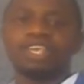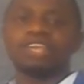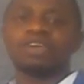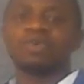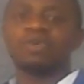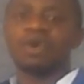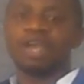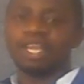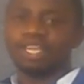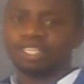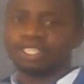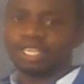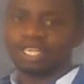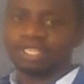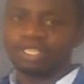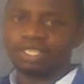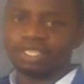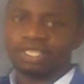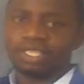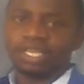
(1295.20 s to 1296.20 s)

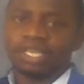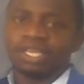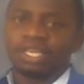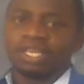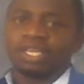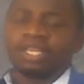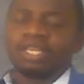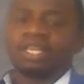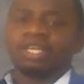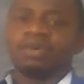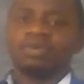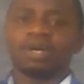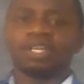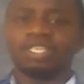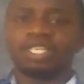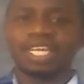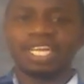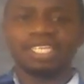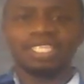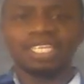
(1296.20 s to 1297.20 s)
equations,
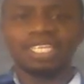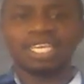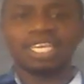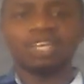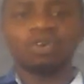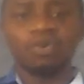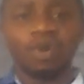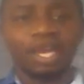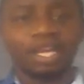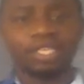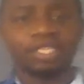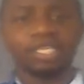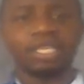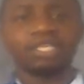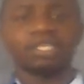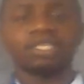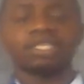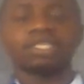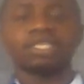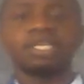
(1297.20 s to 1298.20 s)
quadratic
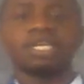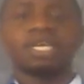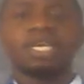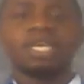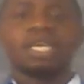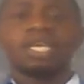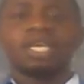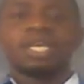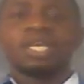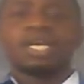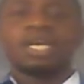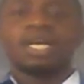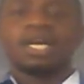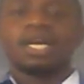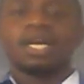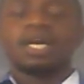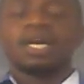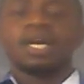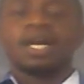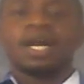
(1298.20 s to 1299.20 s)
equations,
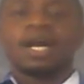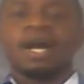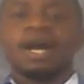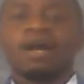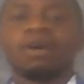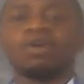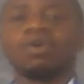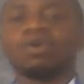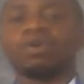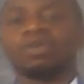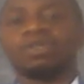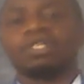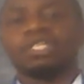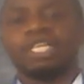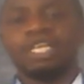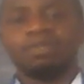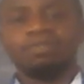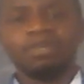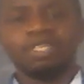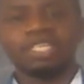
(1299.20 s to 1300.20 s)
or
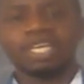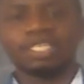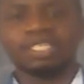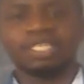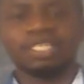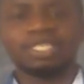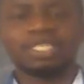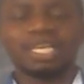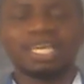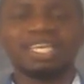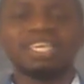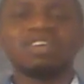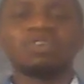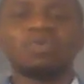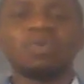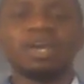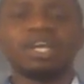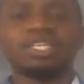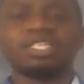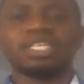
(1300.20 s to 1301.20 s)
let me just say
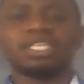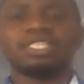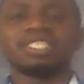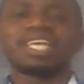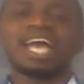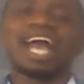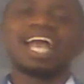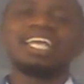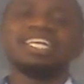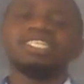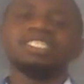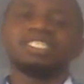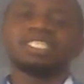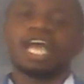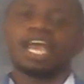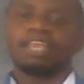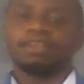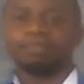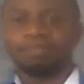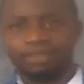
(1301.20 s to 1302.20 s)
equations are in
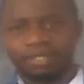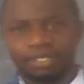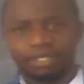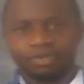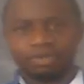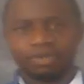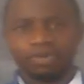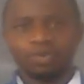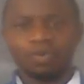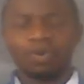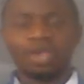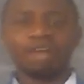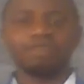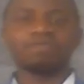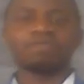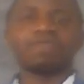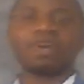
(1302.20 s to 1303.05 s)
types. We have